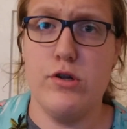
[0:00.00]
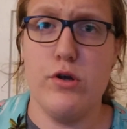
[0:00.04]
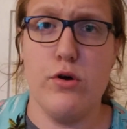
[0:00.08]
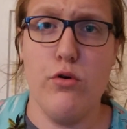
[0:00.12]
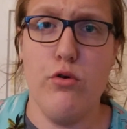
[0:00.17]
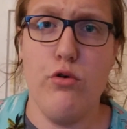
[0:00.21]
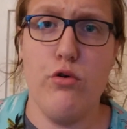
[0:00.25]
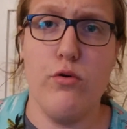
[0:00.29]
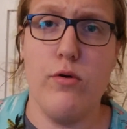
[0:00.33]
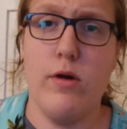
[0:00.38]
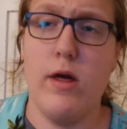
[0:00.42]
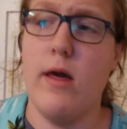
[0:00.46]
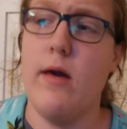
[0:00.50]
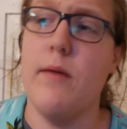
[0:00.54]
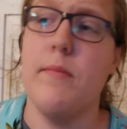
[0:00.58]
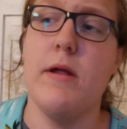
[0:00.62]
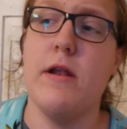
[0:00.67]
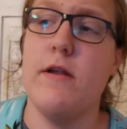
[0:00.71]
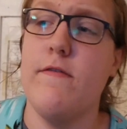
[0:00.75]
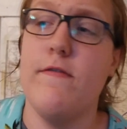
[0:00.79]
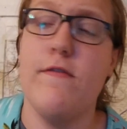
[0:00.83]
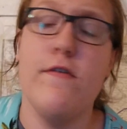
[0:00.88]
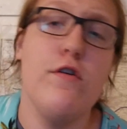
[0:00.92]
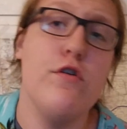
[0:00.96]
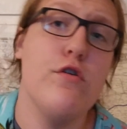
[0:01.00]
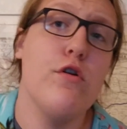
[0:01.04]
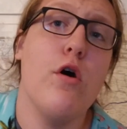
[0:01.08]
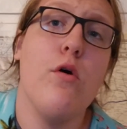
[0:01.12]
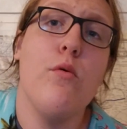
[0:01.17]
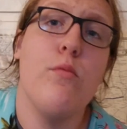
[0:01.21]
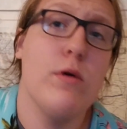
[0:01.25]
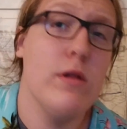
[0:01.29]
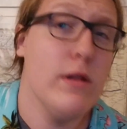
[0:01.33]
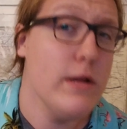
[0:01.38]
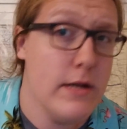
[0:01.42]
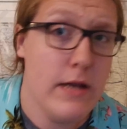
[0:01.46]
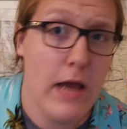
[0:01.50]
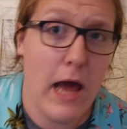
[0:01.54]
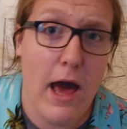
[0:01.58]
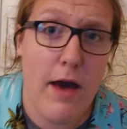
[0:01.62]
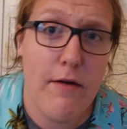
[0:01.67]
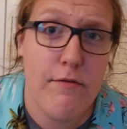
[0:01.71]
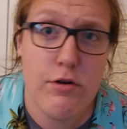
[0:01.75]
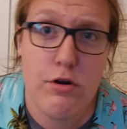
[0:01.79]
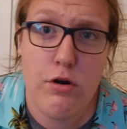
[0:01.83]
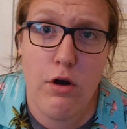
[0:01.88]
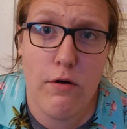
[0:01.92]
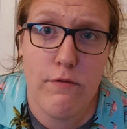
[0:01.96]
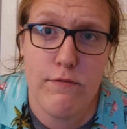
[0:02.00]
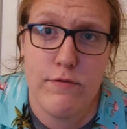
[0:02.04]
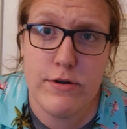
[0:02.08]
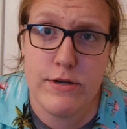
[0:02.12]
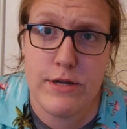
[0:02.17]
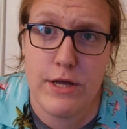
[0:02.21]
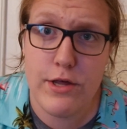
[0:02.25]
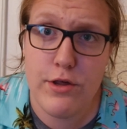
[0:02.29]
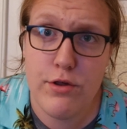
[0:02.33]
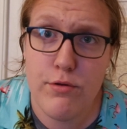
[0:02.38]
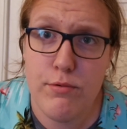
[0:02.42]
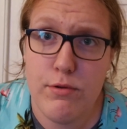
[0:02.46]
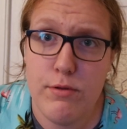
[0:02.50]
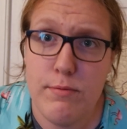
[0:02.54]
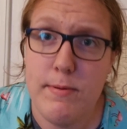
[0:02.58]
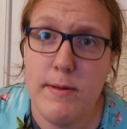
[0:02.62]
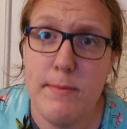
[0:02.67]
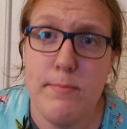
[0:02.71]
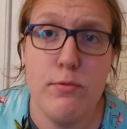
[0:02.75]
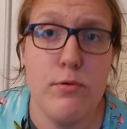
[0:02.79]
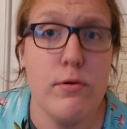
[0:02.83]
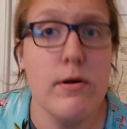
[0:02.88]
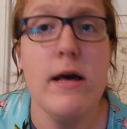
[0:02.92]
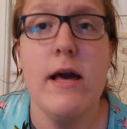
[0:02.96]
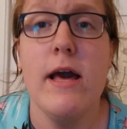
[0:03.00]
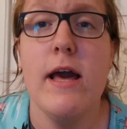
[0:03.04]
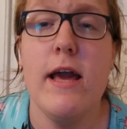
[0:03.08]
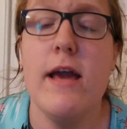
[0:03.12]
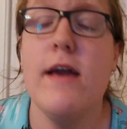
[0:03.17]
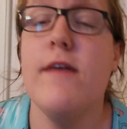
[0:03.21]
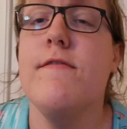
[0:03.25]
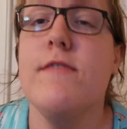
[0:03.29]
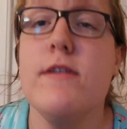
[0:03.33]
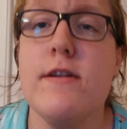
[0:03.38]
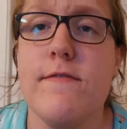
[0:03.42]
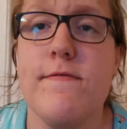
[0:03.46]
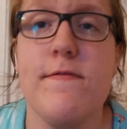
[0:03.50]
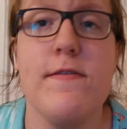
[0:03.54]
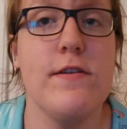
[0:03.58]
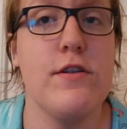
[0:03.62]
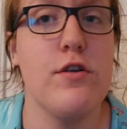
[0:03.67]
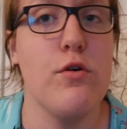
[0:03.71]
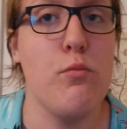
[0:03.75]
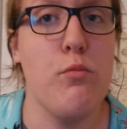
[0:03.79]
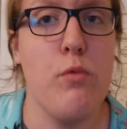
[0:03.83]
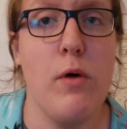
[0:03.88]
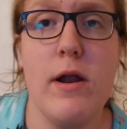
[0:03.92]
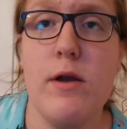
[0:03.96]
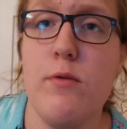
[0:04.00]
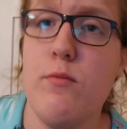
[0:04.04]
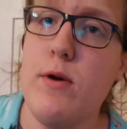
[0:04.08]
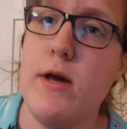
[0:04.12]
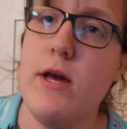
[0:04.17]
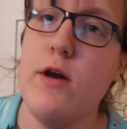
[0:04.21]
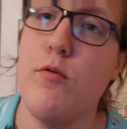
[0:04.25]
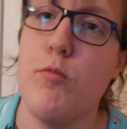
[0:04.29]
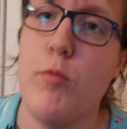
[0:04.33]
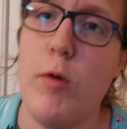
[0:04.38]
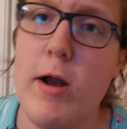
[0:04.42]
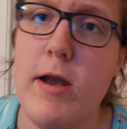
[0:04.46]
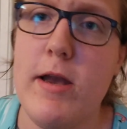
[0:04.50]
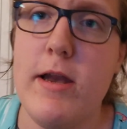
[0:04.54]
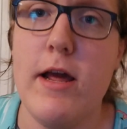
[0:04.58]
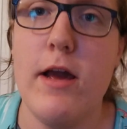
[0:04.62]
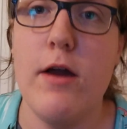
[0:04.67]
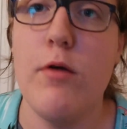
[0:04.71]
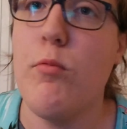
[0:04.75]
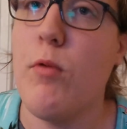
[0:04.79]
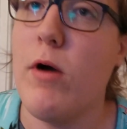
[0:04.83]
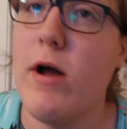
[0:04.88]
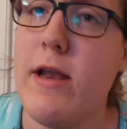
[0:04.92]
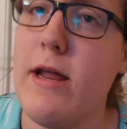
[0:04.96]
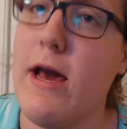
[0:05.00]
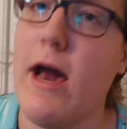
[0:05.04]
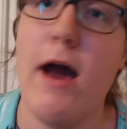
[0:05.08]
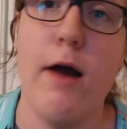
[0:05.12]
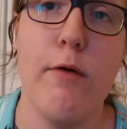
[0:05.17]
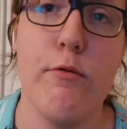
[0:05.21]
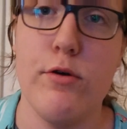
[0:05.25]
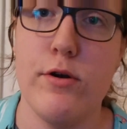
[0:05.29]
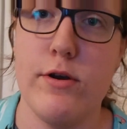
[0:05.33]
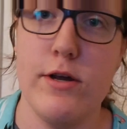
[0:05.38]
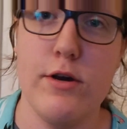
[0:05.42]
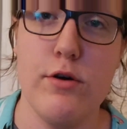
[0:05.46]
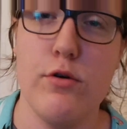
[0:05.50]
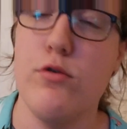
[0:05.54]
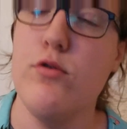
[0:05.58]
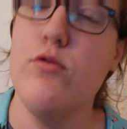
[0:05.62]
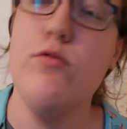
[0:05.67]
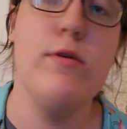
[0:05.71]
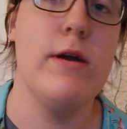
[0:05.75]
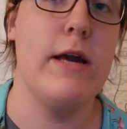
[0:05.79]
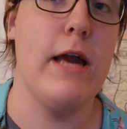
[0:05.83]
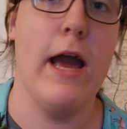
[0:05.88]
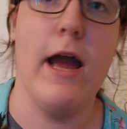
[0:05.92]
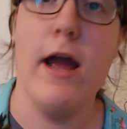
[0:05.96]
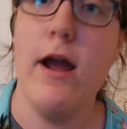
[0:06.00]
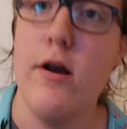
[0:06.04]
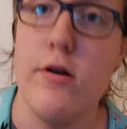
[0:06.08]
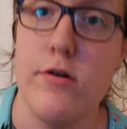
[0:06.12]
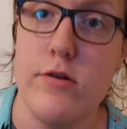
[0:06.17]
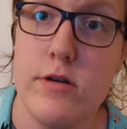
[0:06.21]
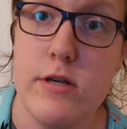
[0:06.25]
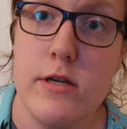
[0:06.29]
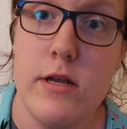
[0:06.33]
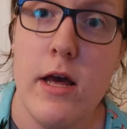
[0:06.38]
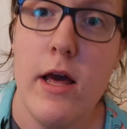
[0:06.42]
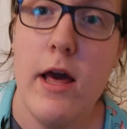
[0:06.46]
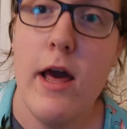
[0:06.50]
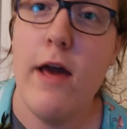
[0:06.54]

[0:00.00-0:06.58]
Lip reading: game, and if you're not willing to have a conversation with people, even if it's a 1 week, 1 day, 1 hour deal, who cares?